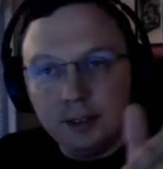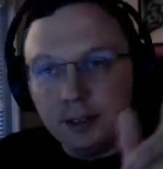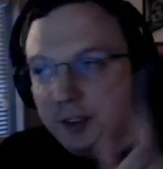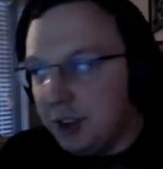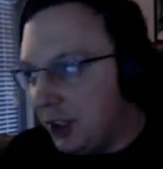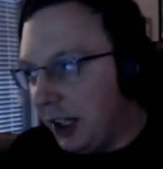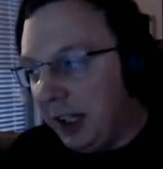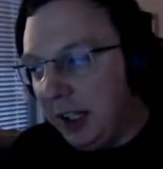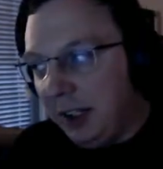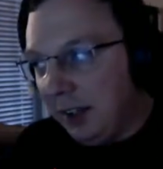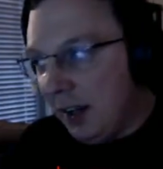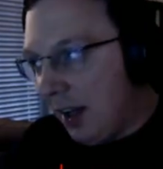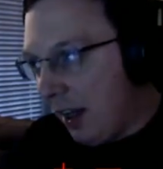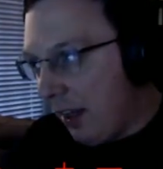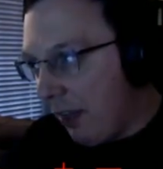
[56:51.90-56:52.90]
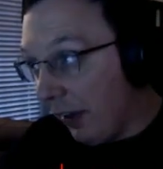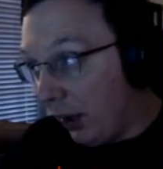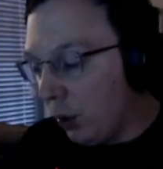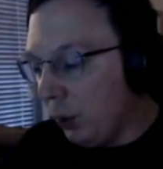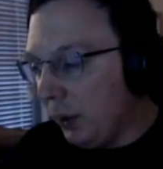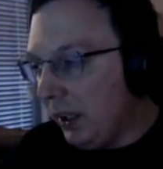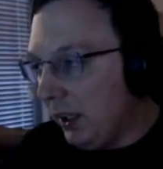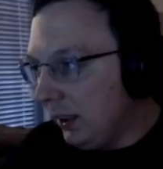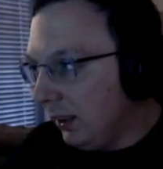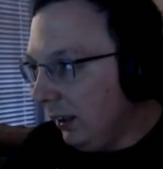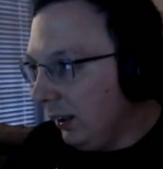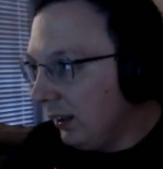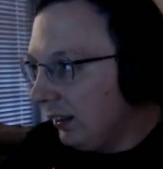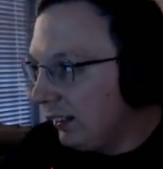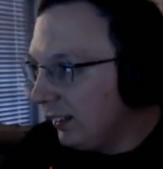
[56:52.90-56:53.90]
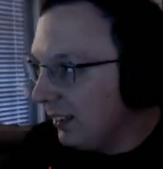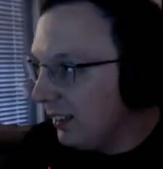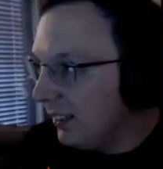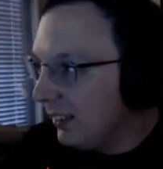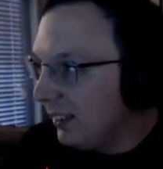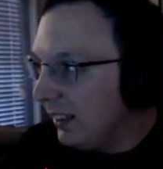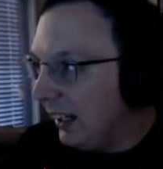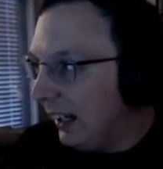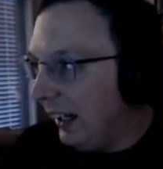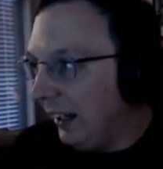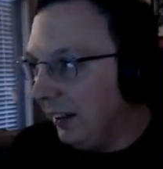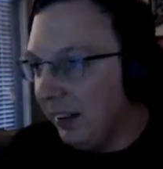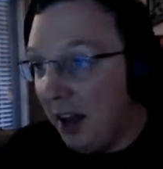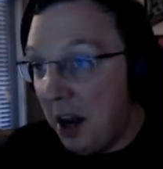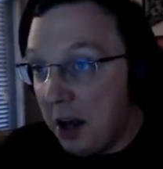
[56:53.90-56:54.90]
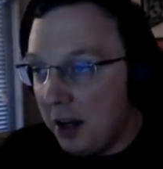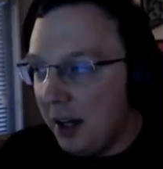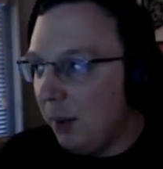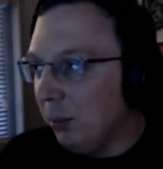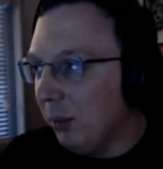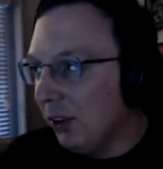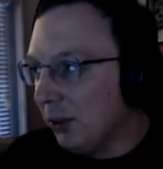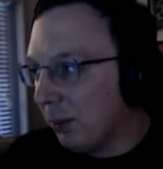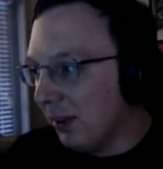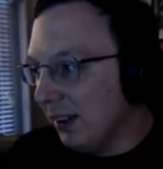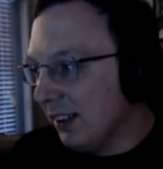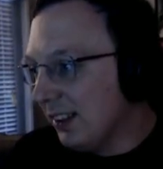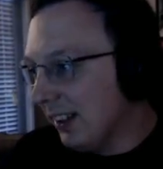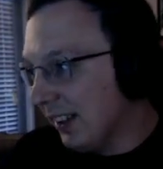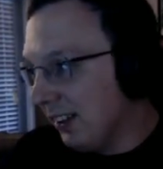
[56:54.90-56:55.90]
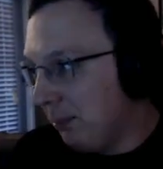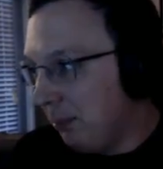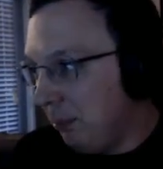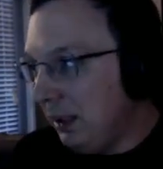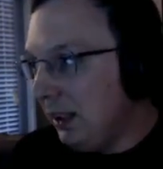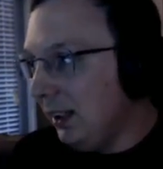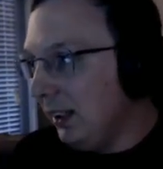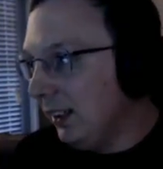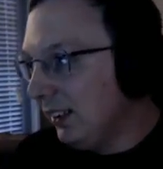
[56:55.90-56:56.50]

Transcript: Jane the Queen and Nameless Princess B.